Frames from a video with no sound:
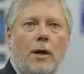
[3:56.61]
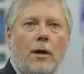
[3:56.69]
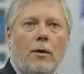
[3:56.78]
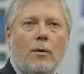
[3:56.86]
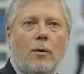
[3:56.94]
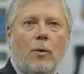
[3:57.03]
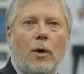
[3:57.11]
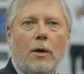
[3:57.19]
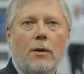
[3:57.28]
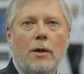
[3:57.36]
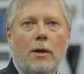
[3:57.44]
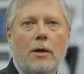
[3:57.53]
Yeah,
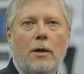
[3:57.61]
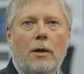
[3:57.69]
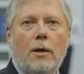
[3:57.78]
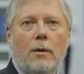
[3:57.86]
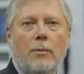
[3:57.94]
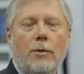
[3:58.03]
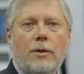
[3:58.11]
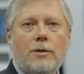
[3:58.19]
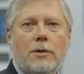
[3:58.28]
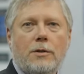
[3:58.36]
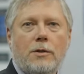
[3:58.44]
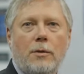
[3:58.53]
well the, uh, the
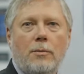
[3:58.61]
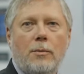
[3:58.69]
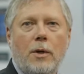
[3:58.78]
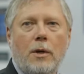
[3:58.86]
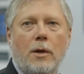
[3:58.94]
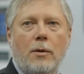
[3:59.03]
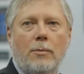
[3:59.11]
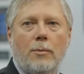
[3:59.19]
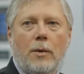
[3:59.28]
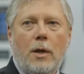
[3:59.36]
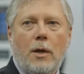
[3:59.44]
system um,